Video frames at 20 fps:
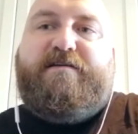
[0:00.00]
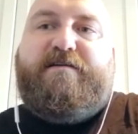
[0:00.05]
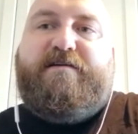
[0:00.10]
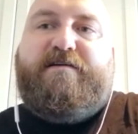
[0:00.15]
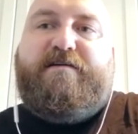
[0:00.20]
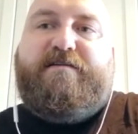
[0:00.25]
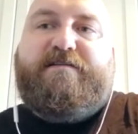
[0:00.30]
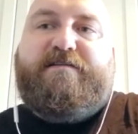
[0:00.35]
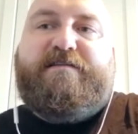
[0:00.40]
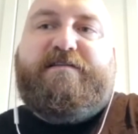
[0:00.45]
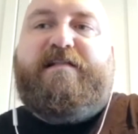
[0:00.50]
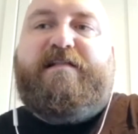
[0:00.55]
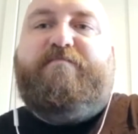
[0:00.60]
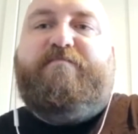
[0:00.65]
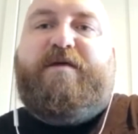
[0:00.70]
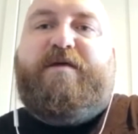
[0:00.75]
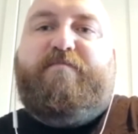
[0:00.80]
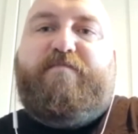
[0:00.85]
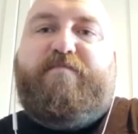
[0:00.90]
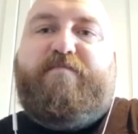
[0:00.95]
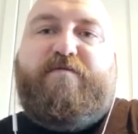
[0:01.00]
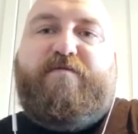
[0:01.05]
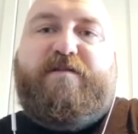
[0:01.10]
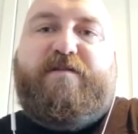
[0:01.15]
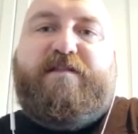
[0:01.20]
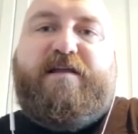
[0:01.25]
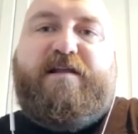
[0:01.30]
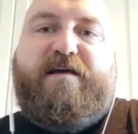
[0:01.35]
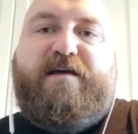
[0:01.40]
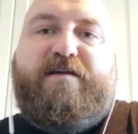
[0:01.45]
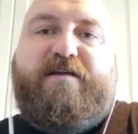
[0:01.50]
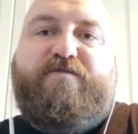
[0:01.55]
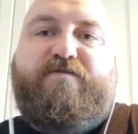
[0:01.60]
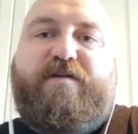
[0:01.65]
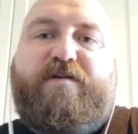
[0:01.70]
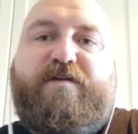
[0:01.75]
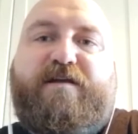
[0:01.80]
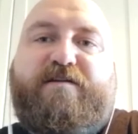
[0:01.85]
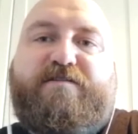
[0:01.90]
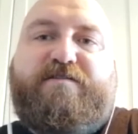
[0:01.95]
tell people what they like to
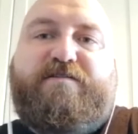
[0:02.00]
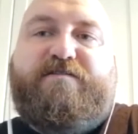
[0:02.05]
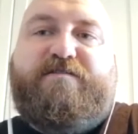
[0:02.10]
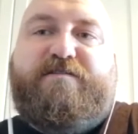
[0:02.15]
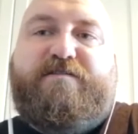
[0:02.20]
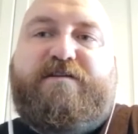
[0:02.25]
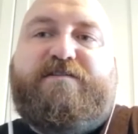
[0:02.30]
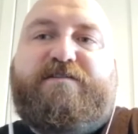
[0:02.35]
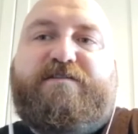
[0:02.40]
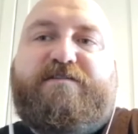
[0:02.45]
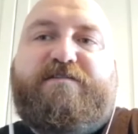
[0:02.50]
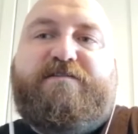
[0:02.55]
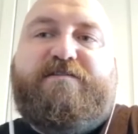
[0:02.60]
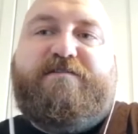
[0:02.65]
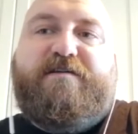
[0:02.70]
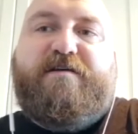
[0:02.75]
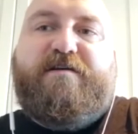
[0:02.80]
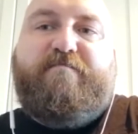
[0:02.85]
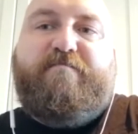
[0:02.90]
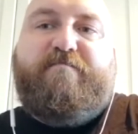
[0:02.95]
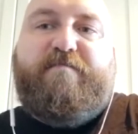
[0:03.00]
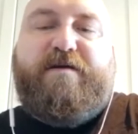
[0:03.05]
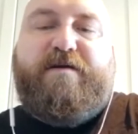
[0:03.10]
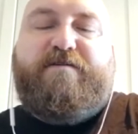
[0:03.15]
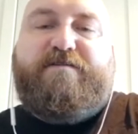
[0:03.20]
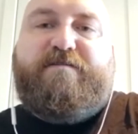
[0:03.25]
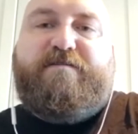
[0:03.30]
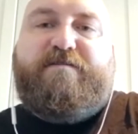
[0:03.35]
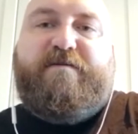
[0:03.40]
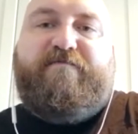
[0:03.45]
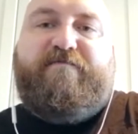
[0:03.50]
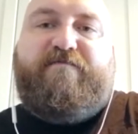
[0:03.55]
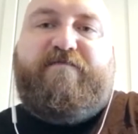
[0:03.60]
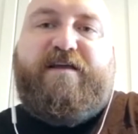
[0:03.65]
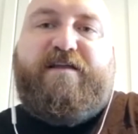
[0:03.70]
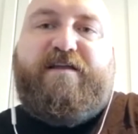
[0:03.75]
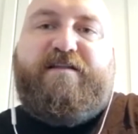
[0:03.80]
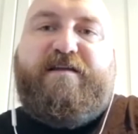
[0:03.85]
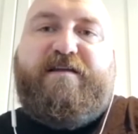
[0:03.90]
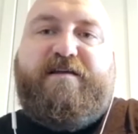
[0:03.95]
hear, just because I'm afraid
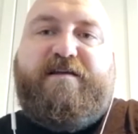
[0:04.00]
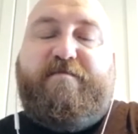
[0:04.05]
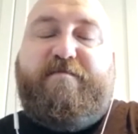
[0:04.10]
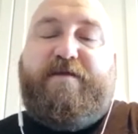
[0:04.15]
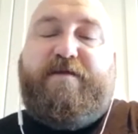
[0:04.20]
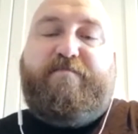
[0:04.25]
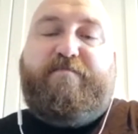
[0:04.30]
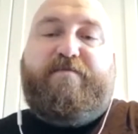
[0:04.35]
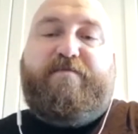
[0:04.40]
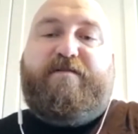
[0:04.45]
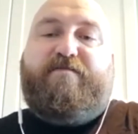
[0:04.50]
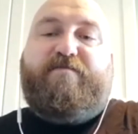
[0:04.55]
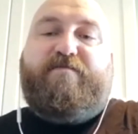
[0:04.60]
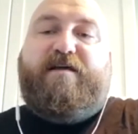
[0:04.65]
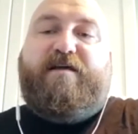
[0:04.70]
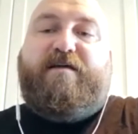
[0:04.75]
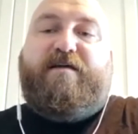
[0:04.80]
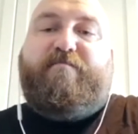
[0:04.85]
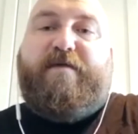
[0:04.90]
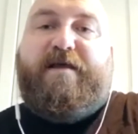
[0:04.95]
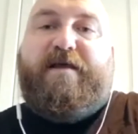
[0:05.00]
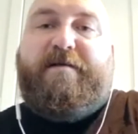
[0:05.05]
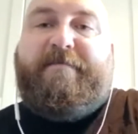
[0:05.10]
people don't like me.